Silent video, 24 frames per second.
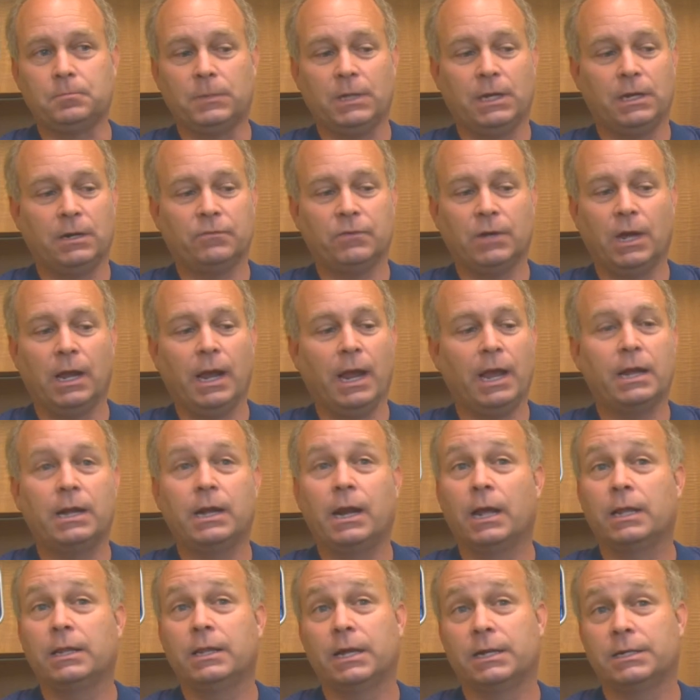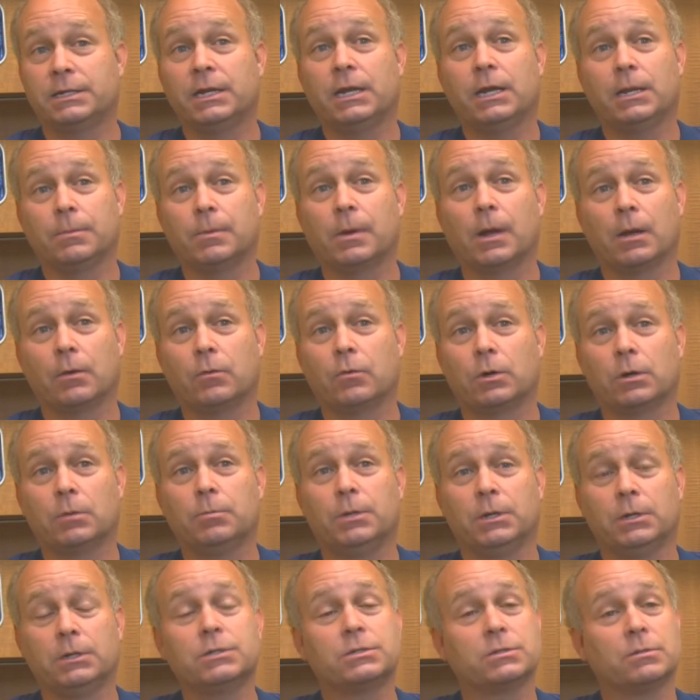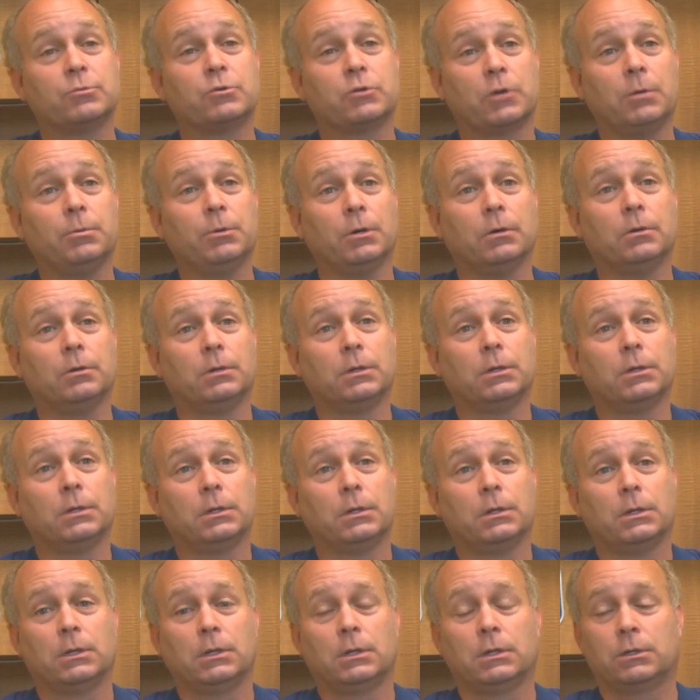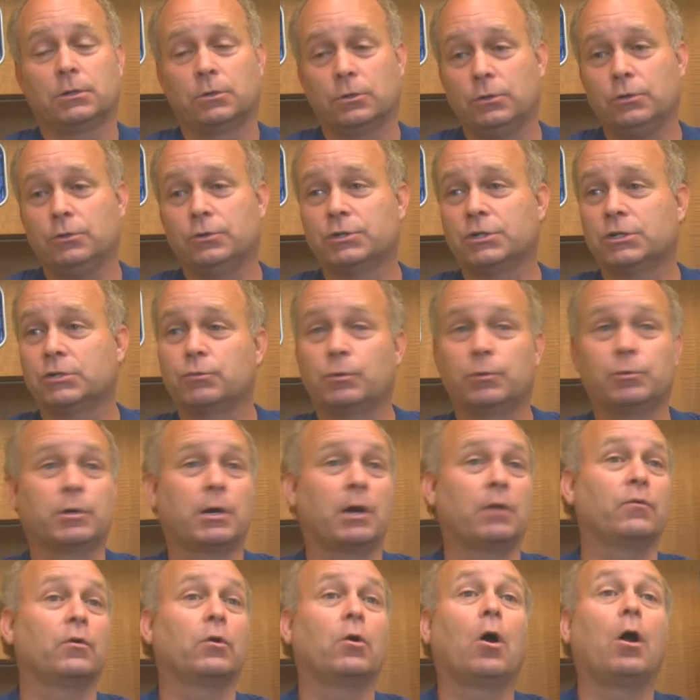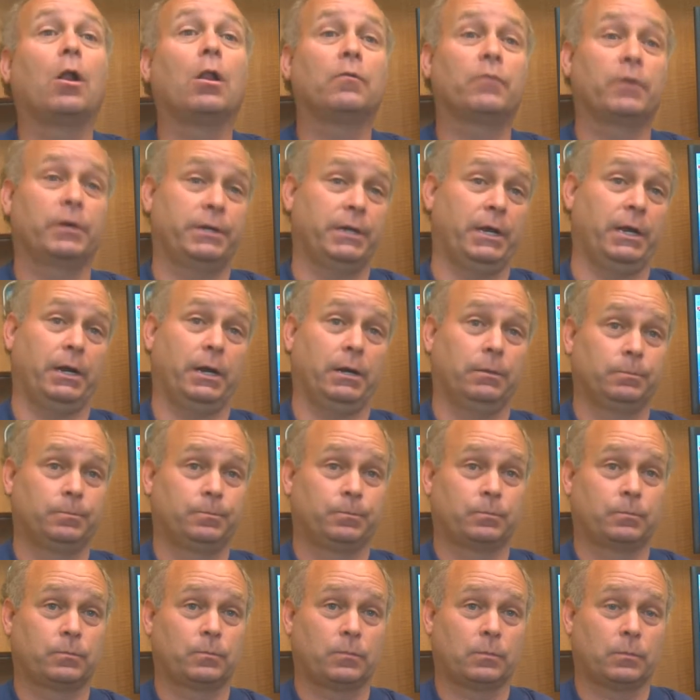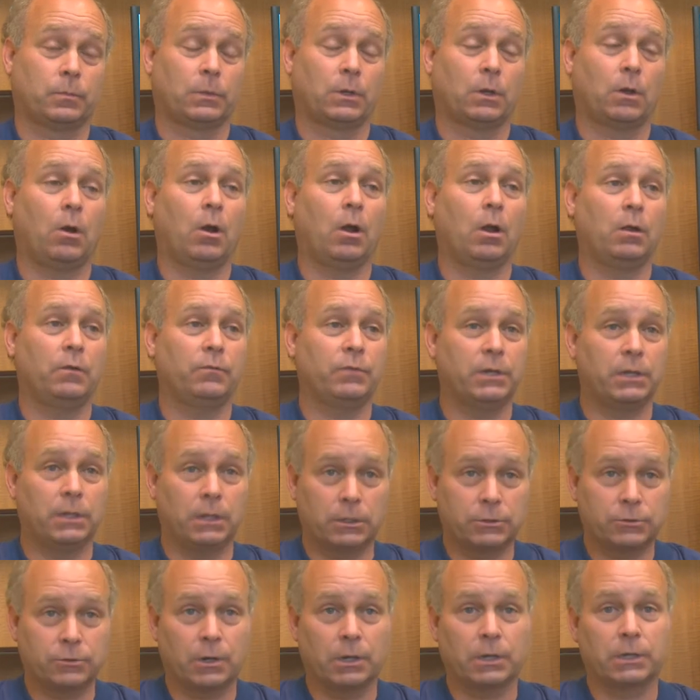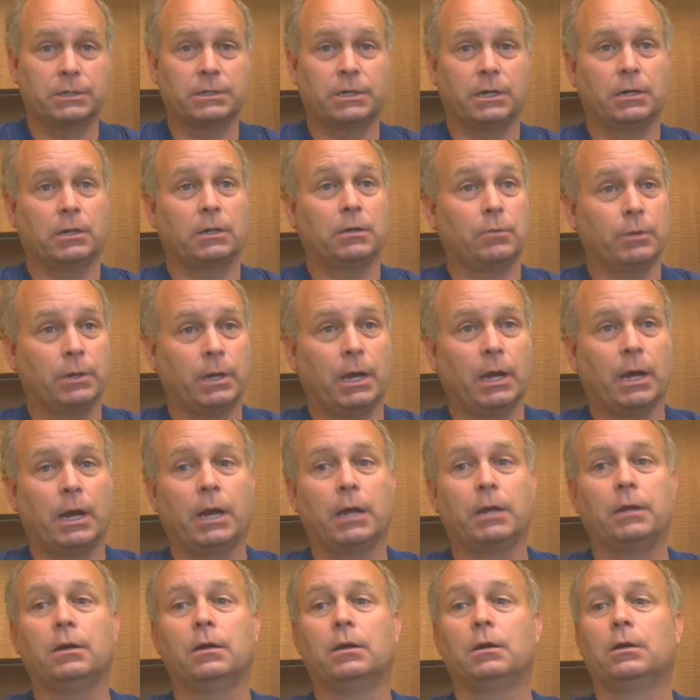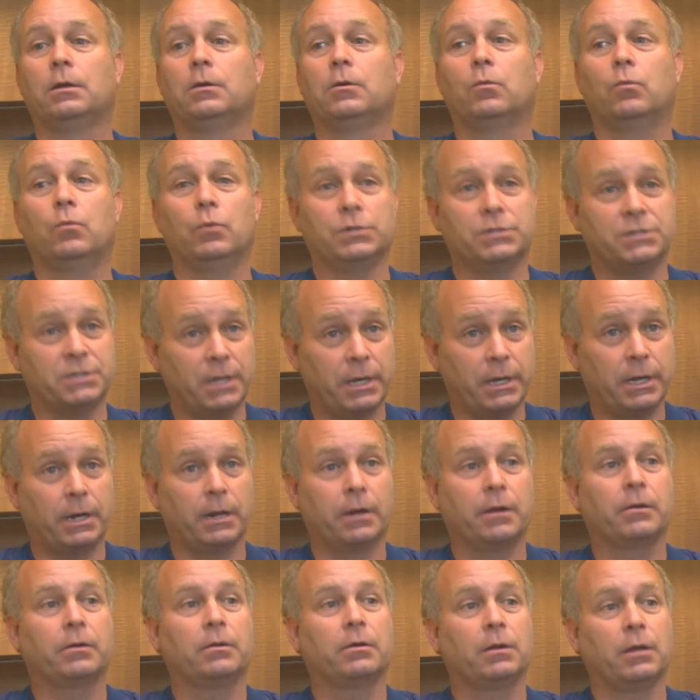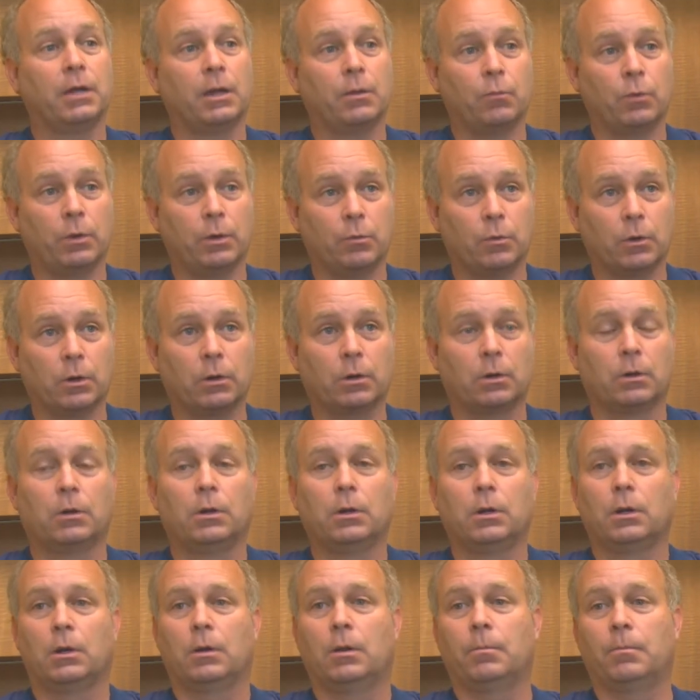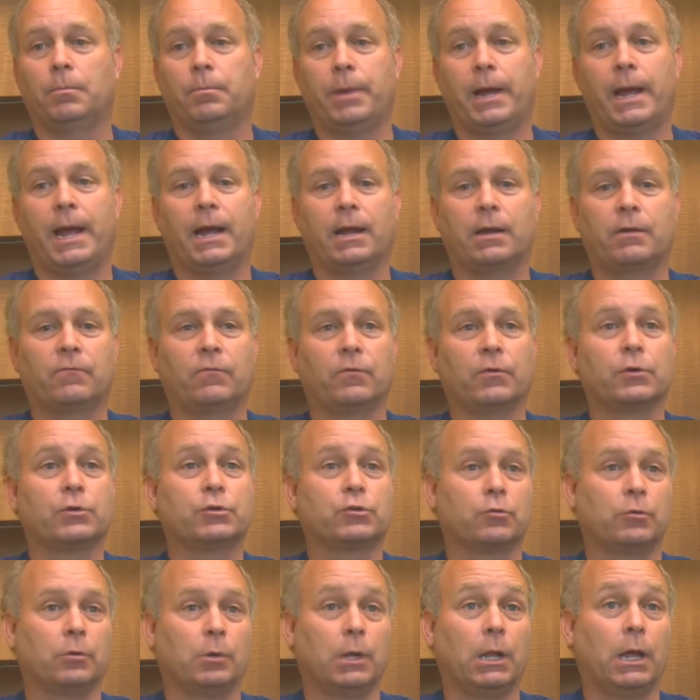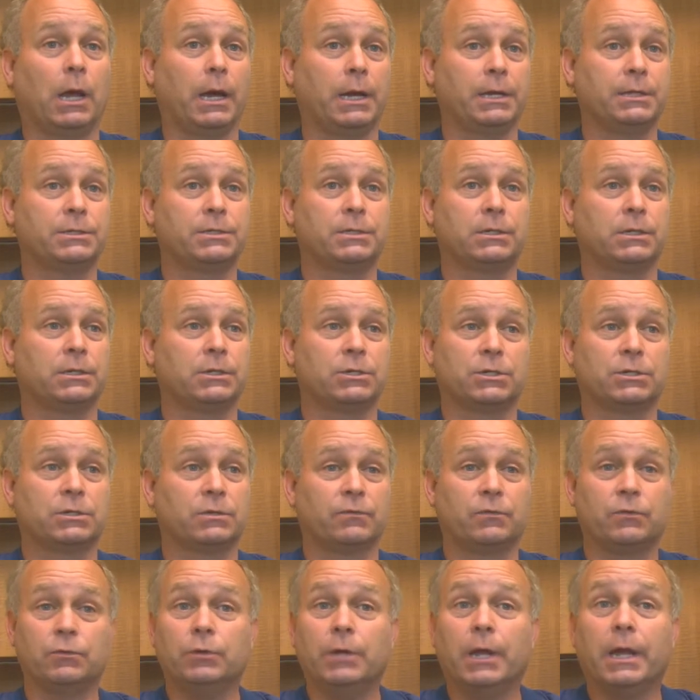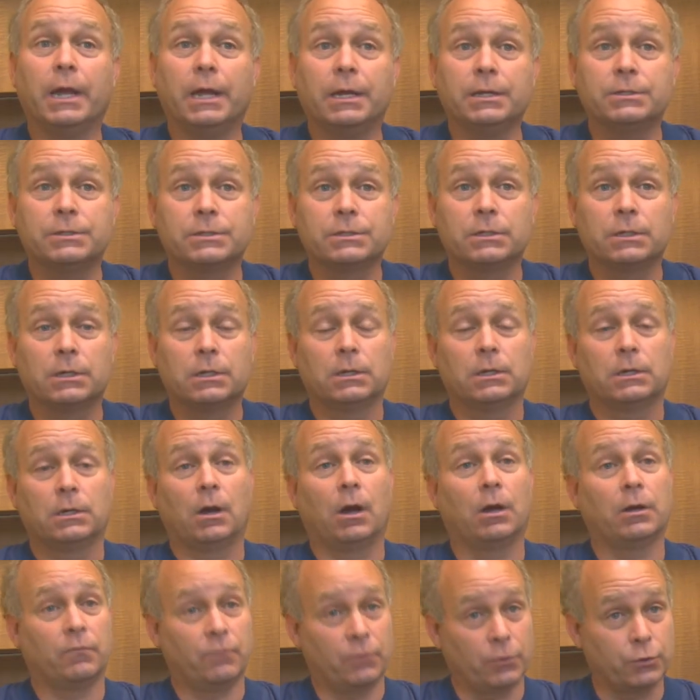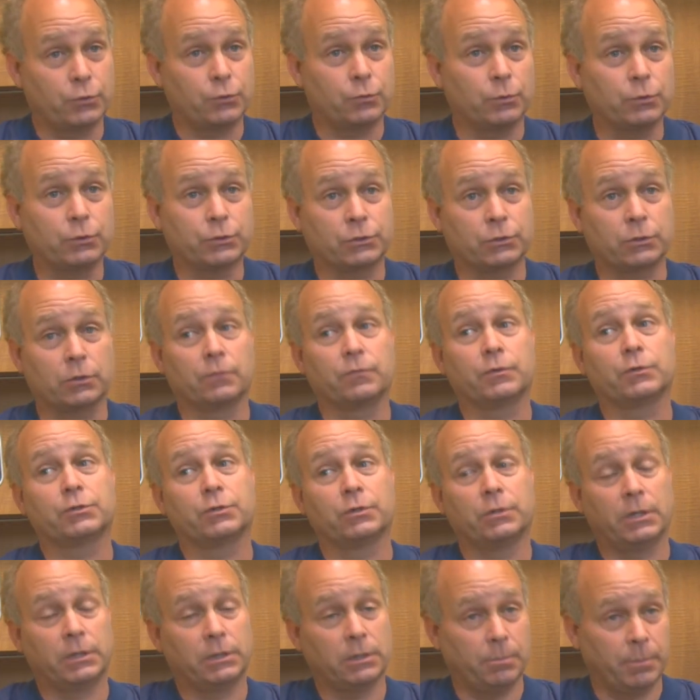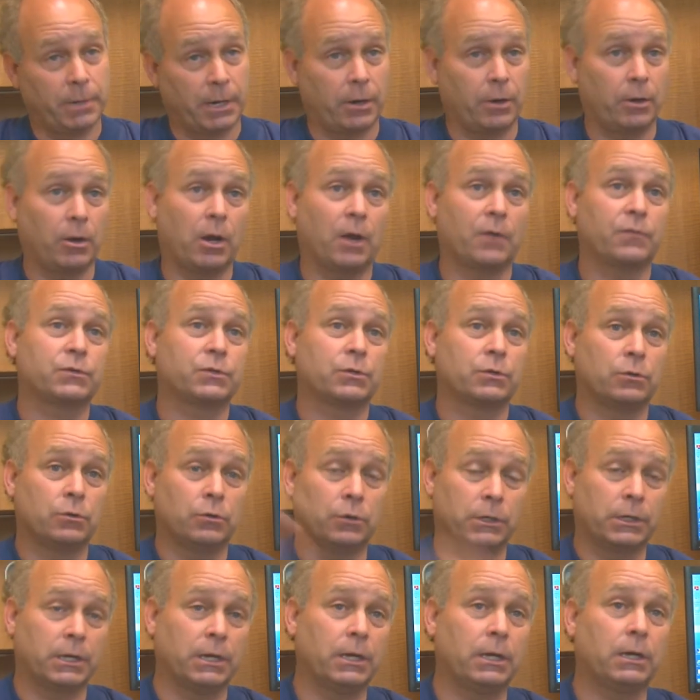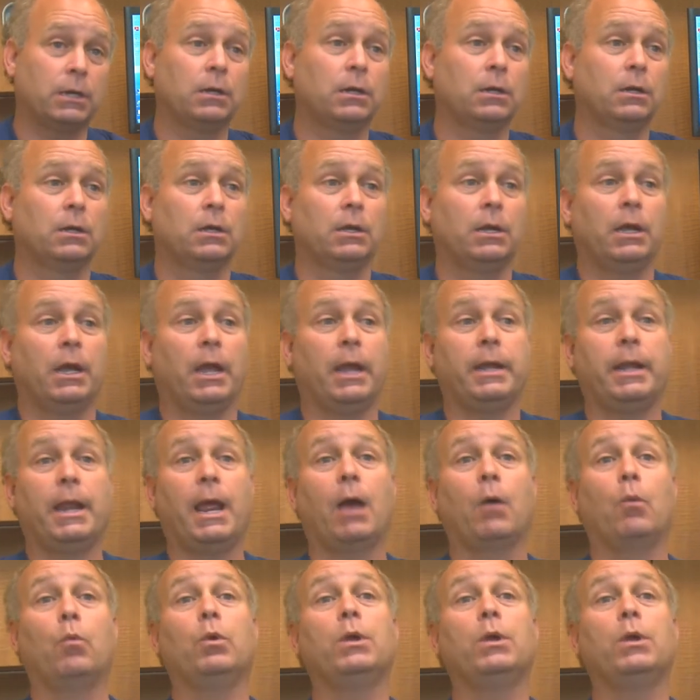And if I hadn't had that tape, I would have been in some trouble. Good news is we recovered all of our data. All of the electronic data that we had was there, and we were back virtualized in just a few days on a virtual server so that the Barry office could hook in, and now